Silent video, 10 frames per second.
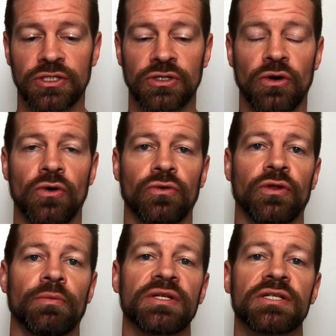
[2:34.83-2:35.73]
So
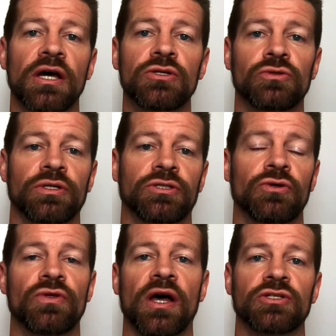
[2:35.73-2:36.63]
they'll be scheduling
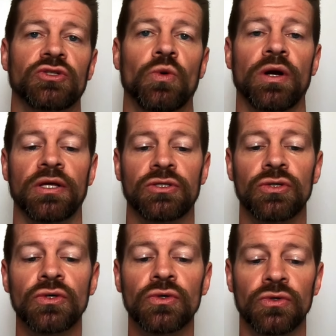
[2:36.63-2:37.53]

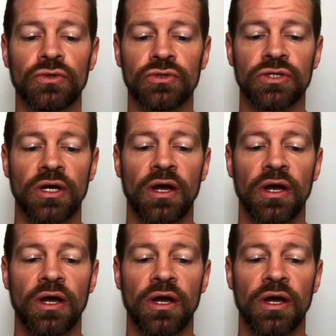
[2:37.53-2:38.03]
2022s